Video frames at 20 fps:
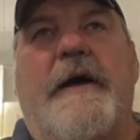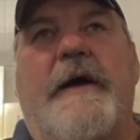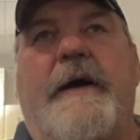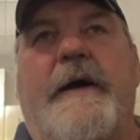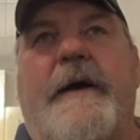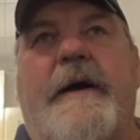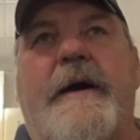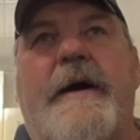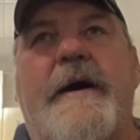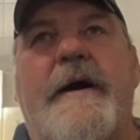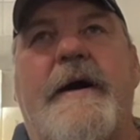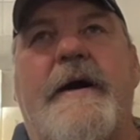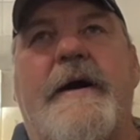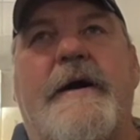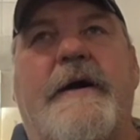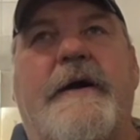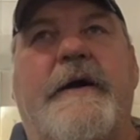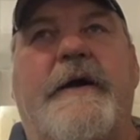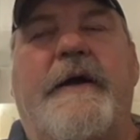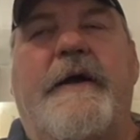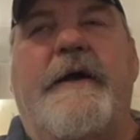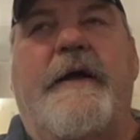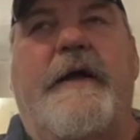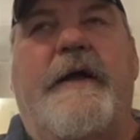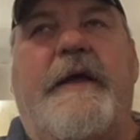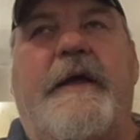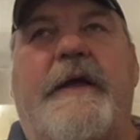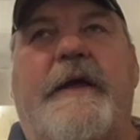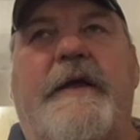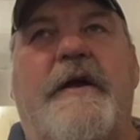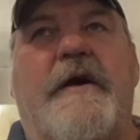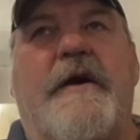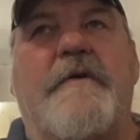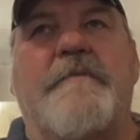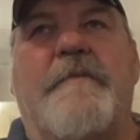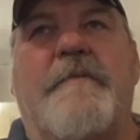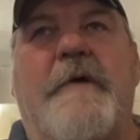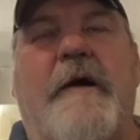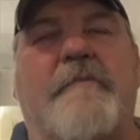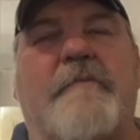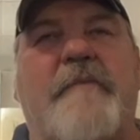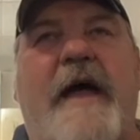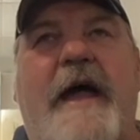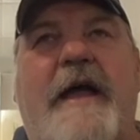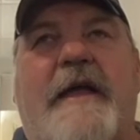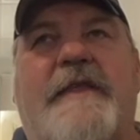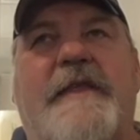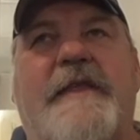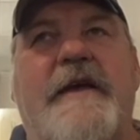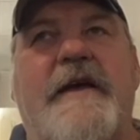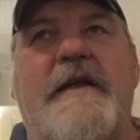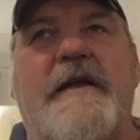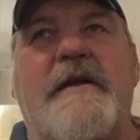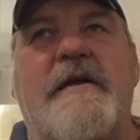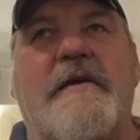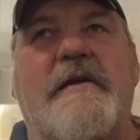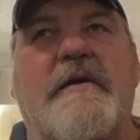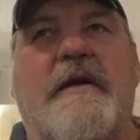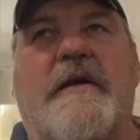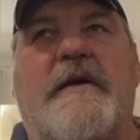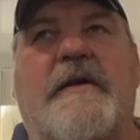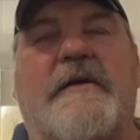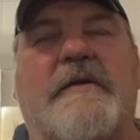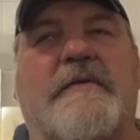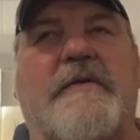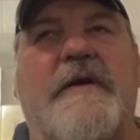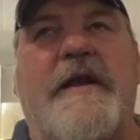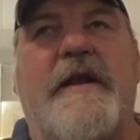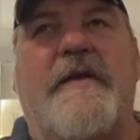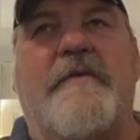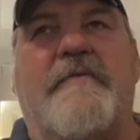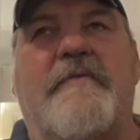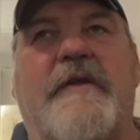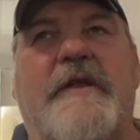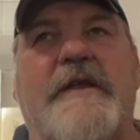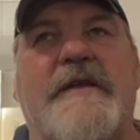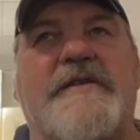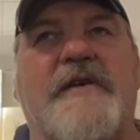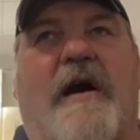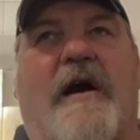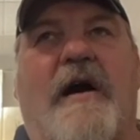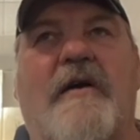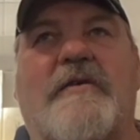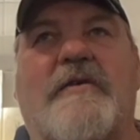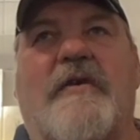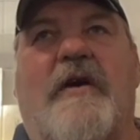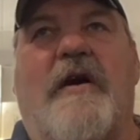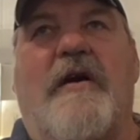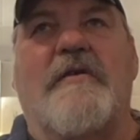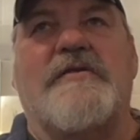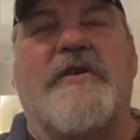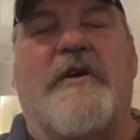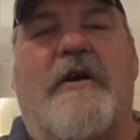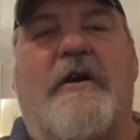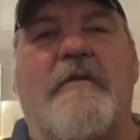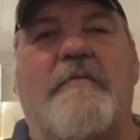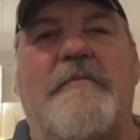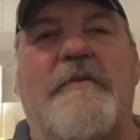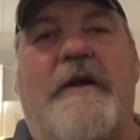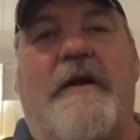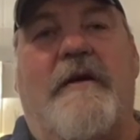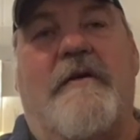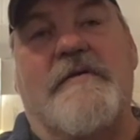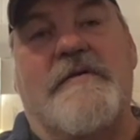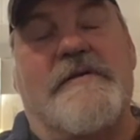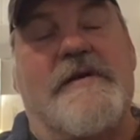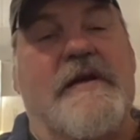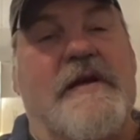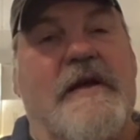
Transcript: Uh, you know, back then we didn't really talk long term. You know,